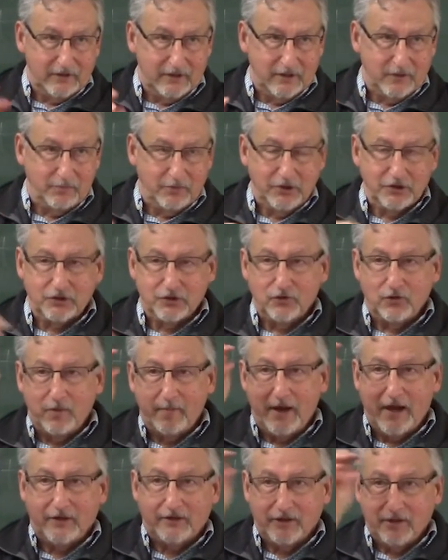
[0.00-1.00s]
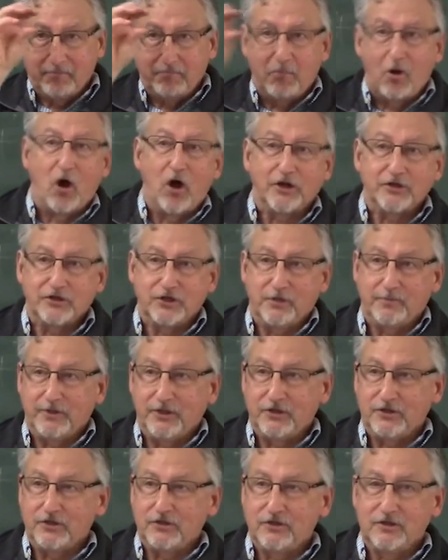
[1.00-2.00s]
epistle about the boss
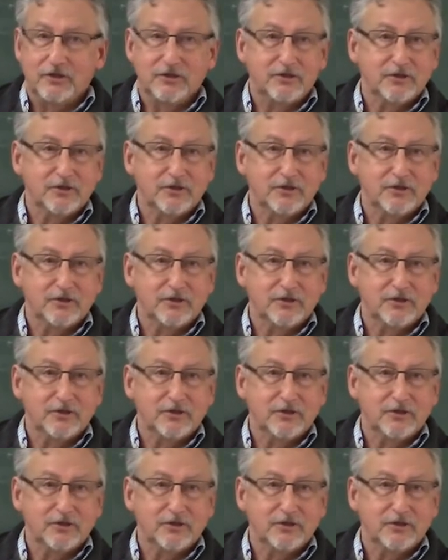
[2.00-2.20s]
image.